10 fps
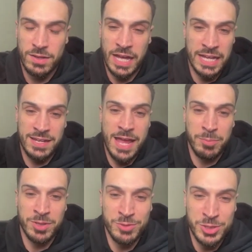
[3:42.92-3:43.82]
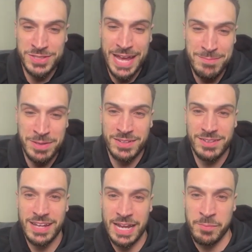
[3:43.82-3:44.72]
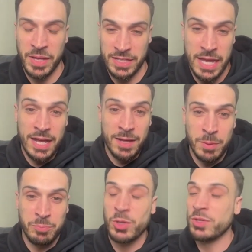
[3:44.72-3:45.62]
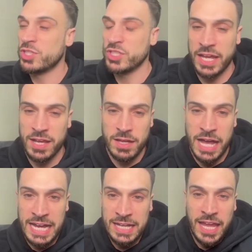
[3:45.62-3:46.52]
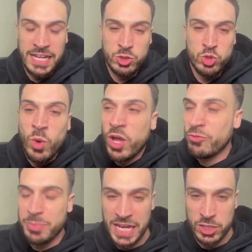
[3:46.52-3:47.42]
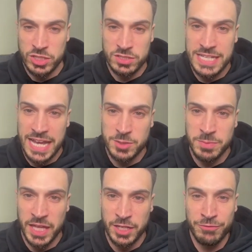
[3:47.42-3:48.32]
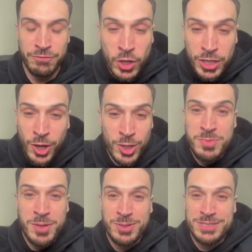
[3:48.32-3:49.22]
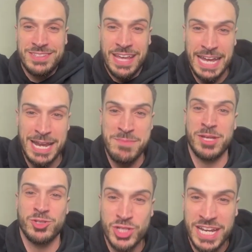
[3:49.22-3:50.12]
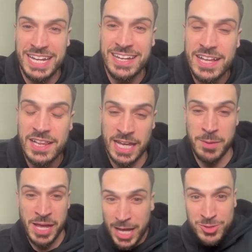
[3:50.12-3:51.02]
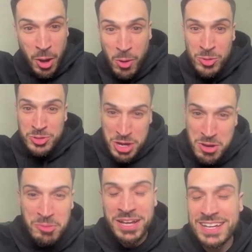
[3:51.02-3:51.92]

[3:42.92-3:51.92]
I cannot believe what just happened. And I'm like, yeah, I got pulled. She's like, I had like 12 patients text me like, your fucking husband was like at MSG. And I'm like, I told you.